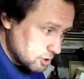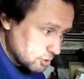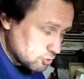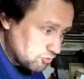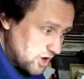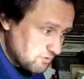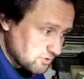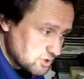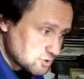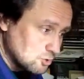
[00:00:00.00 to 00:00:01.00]
to favor
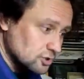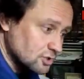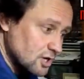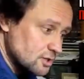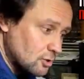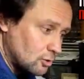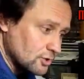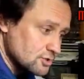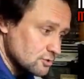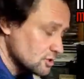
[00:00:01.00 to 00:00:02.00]
these Content ID
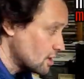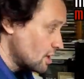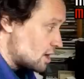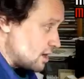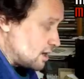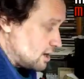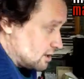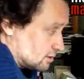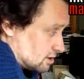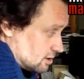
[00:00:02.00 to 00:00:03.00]
holders, you see.
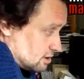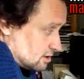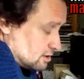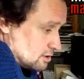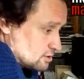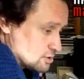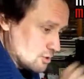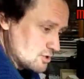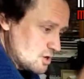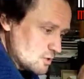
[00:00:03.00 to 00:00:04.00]
And
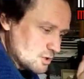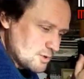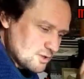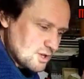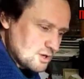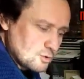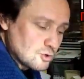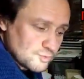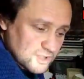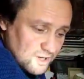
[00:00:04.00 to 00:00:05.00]
so they will be, the
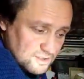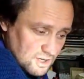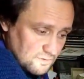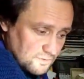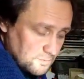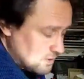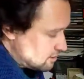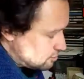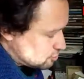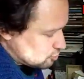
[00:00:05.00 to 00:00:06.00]
YouTube stays safe.
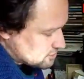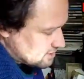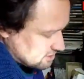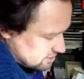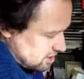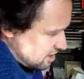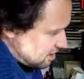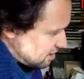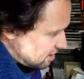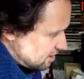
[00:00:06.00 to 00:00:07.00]
YouTube says that they
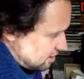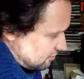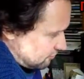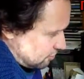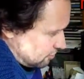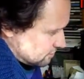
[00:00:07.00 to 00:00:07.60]
are for